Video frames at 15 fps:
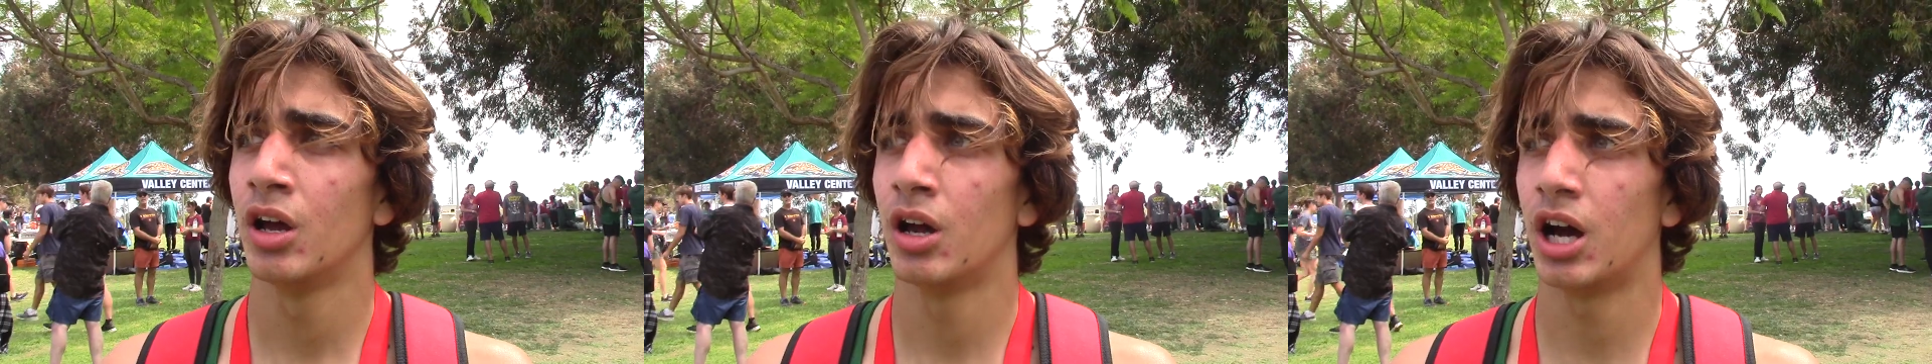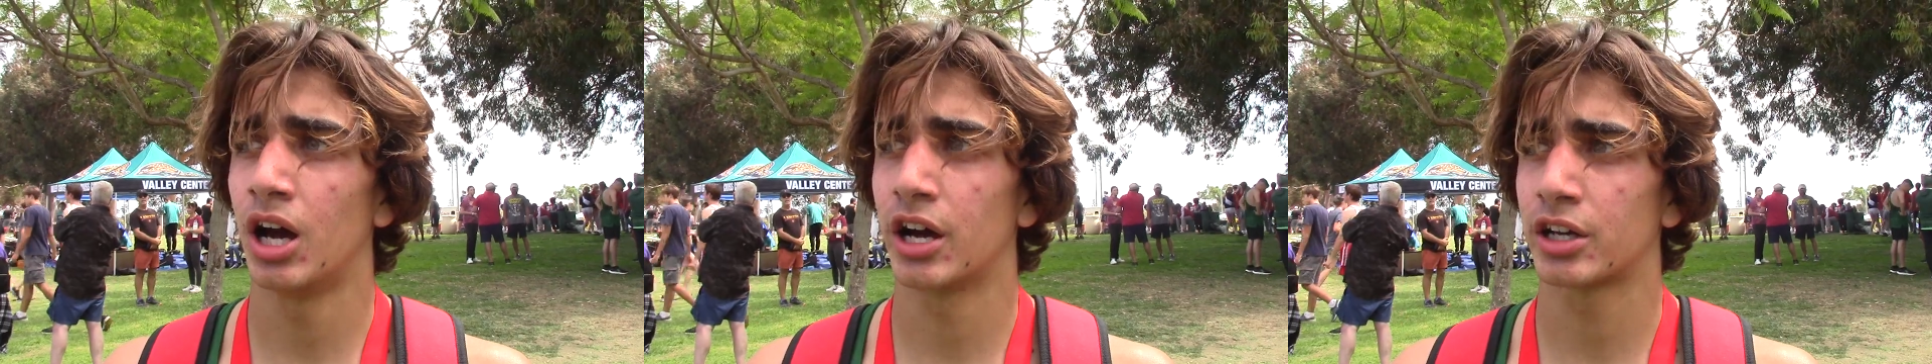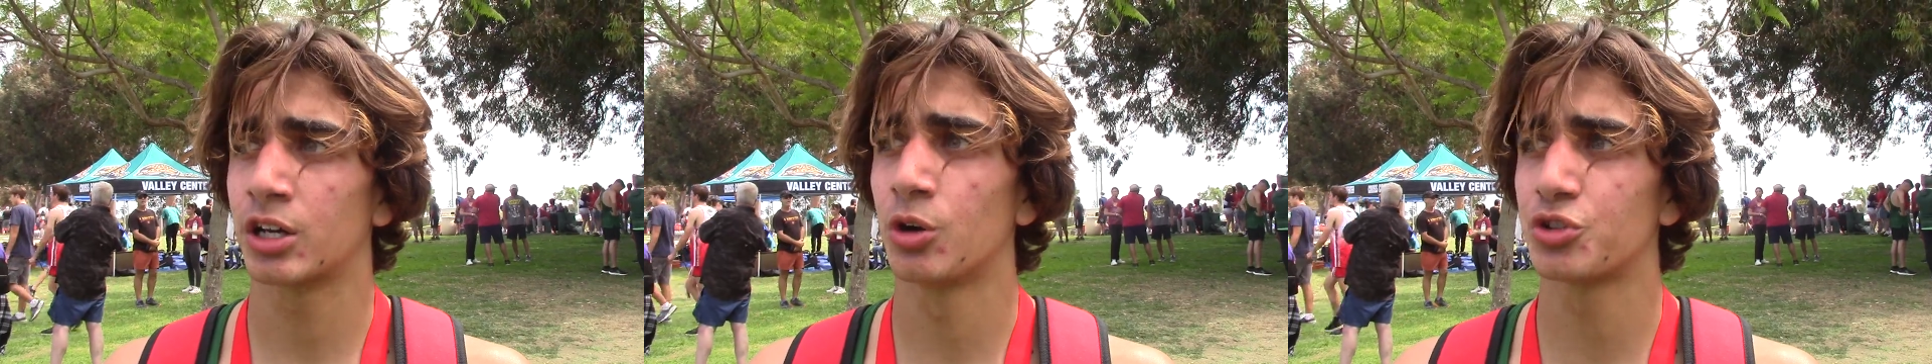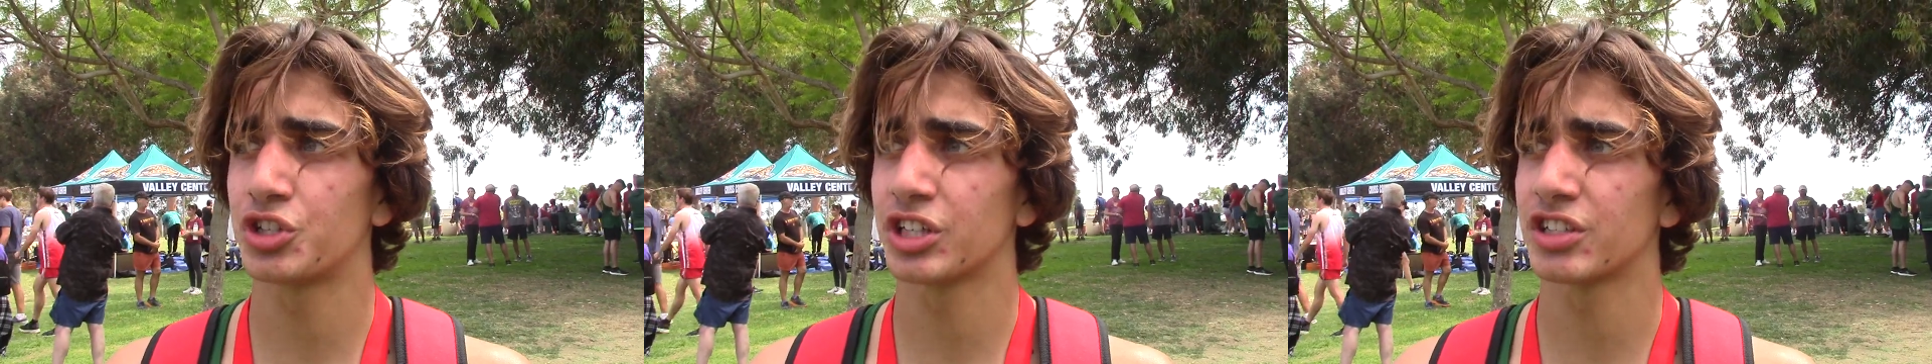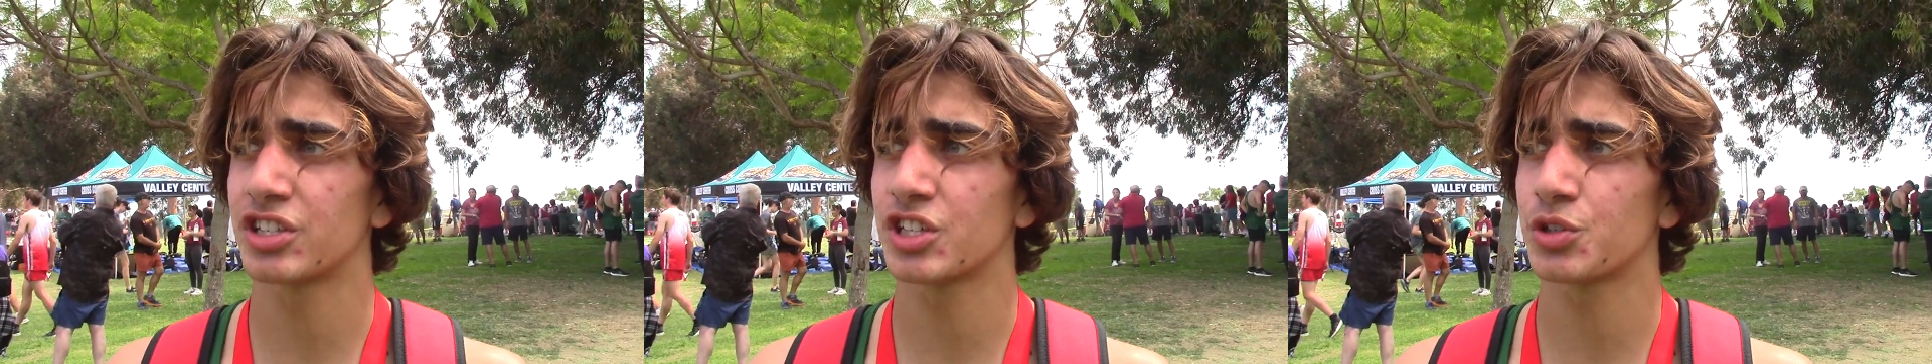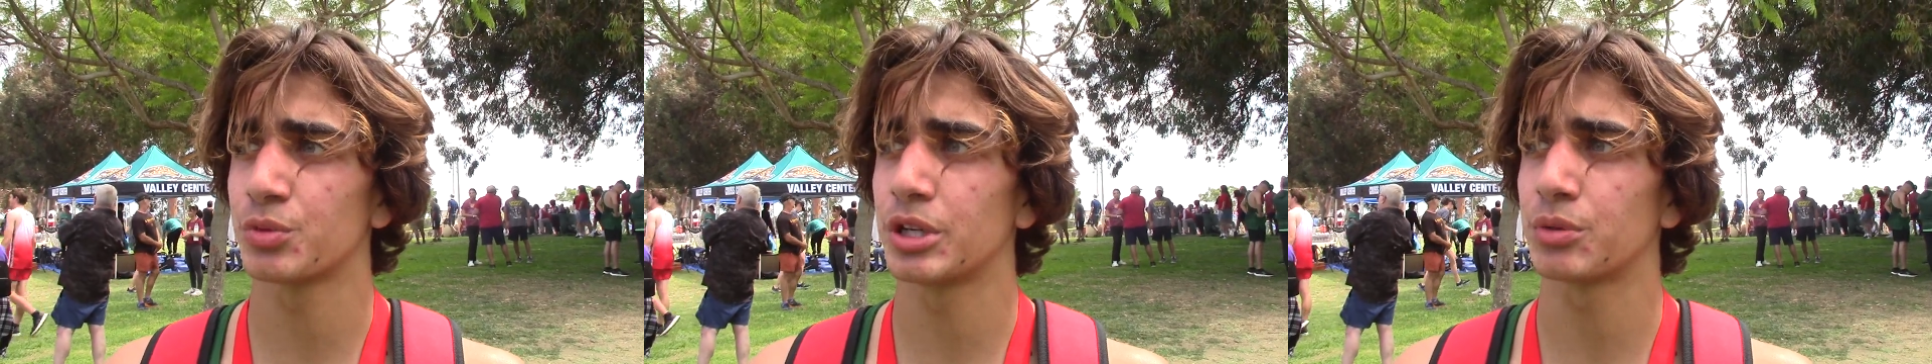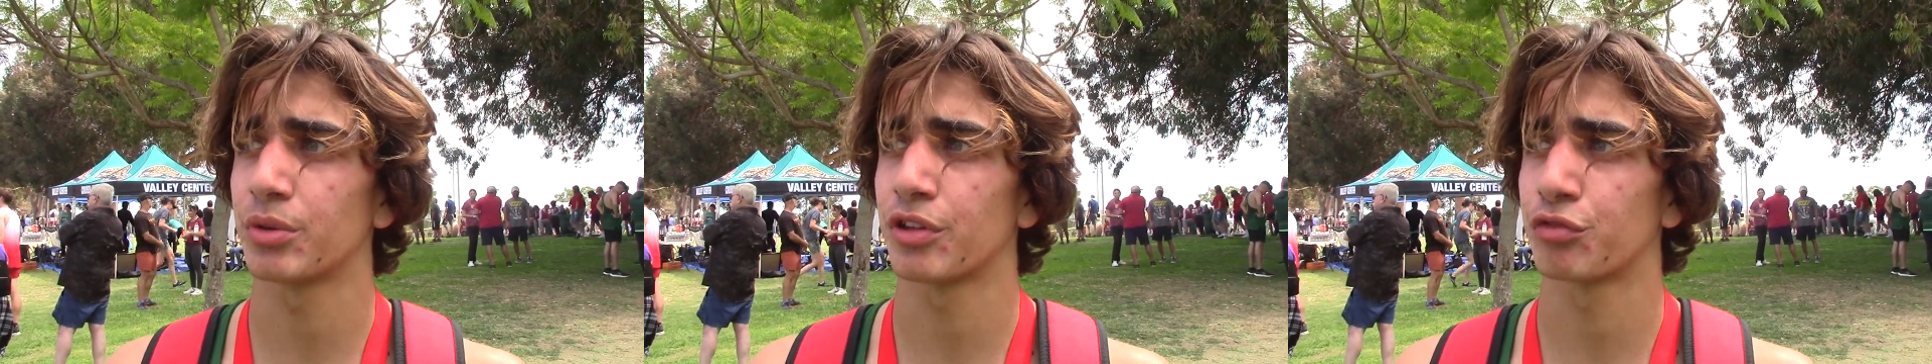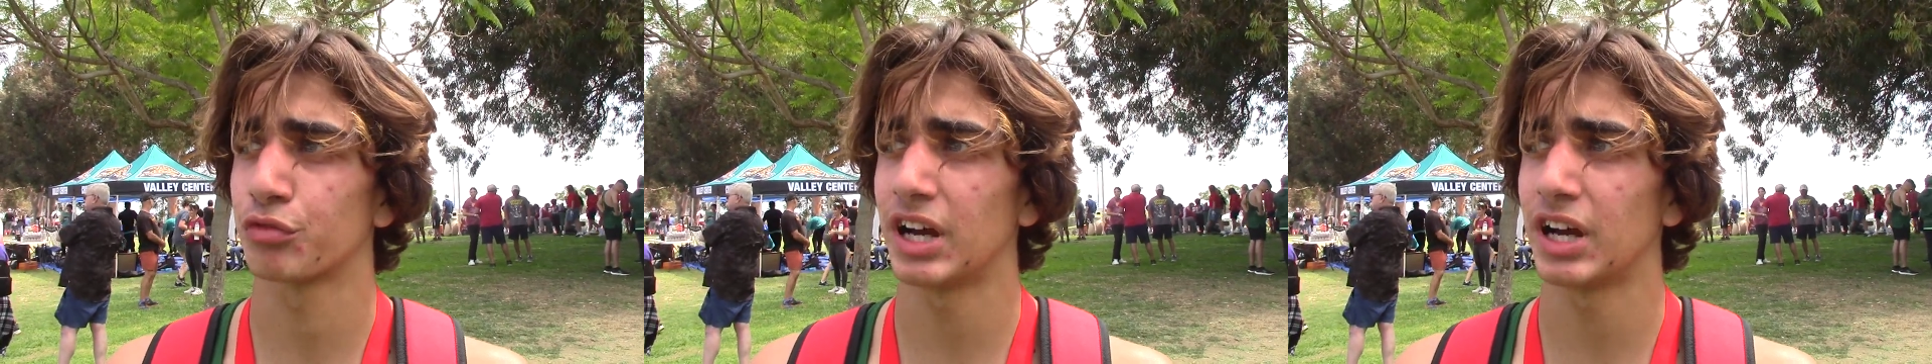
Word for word: uh, coaching us this week with